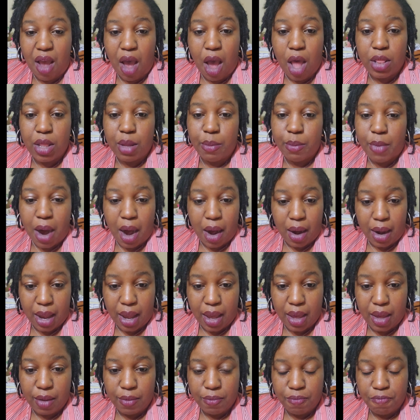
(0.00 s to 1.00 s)
on the
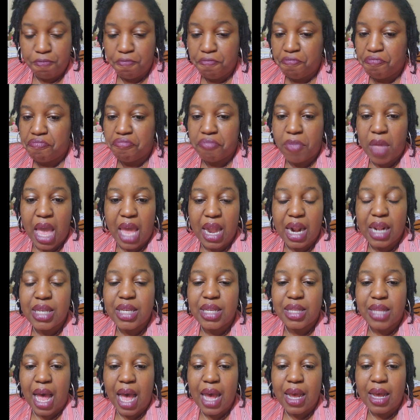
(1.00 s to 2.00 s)
market and it's
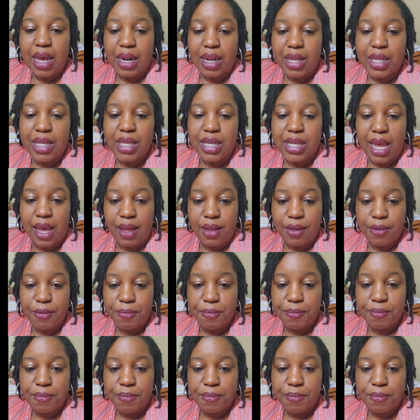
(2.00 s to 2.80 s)
not going to sell.